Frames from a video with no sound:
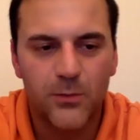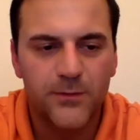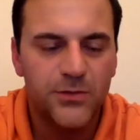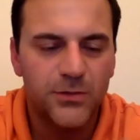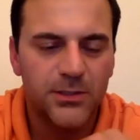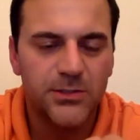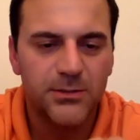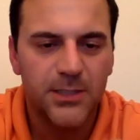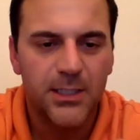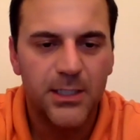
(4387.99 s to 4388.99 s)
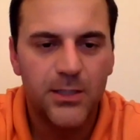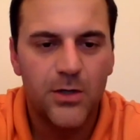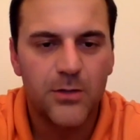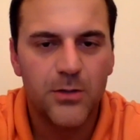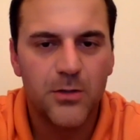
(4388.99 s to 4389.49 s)
We certainly hit
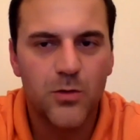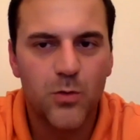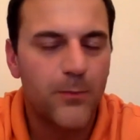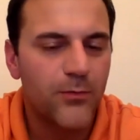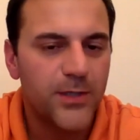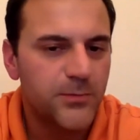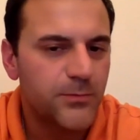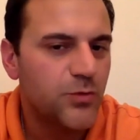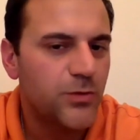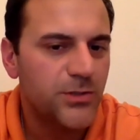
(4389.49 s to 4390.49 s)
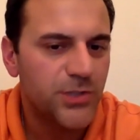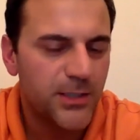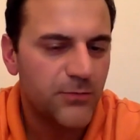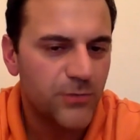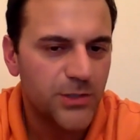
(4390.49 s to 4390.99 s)
on cooperation between
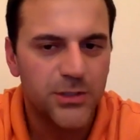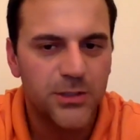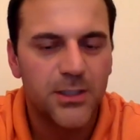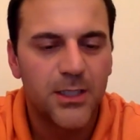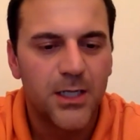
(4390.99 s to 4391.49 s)
China and Russia,